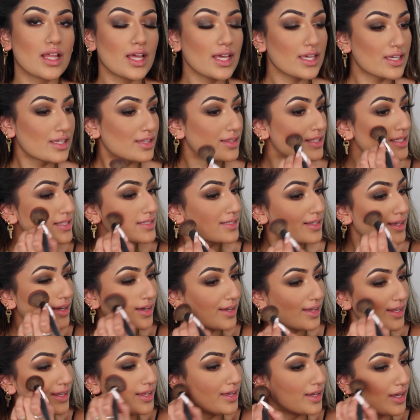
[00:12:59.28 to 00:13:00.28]
like this
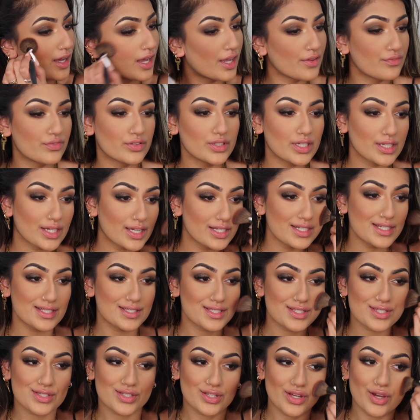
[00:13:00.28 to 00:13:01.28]
colour. I feel like I need
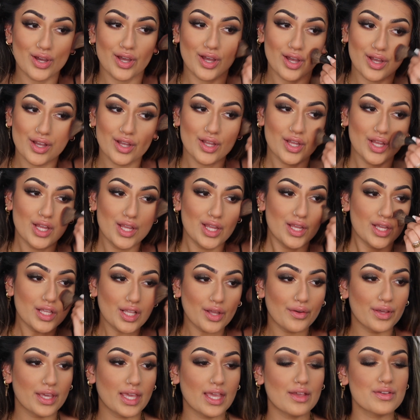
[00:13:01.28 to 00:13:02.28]
to start
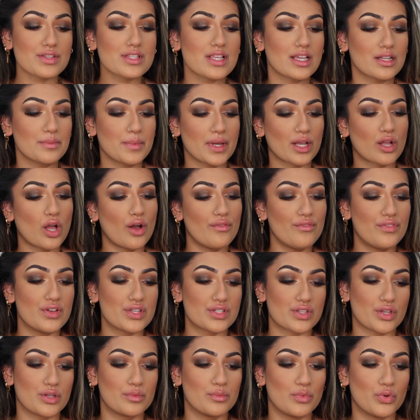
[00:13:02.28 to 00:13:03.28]
going outside of my
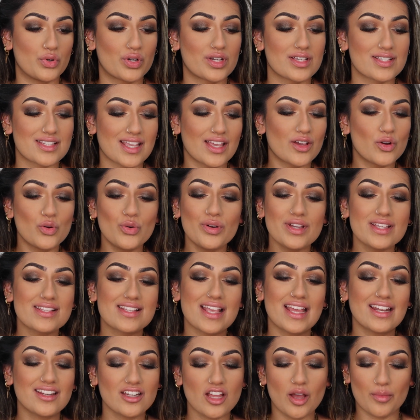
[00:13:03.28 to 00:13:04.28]
comfort zone because I always
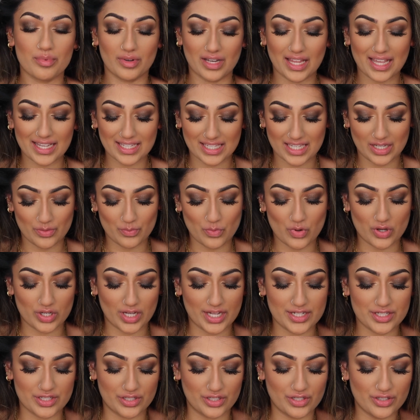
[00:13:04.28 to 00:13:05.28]
end up liking what
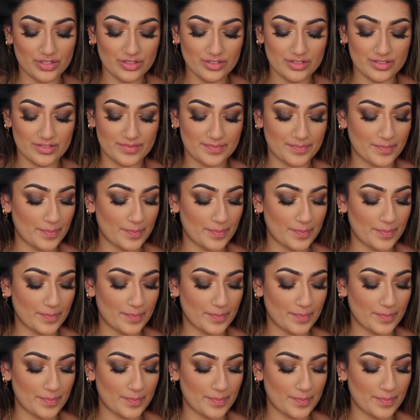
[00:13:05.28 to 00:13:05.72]
I do.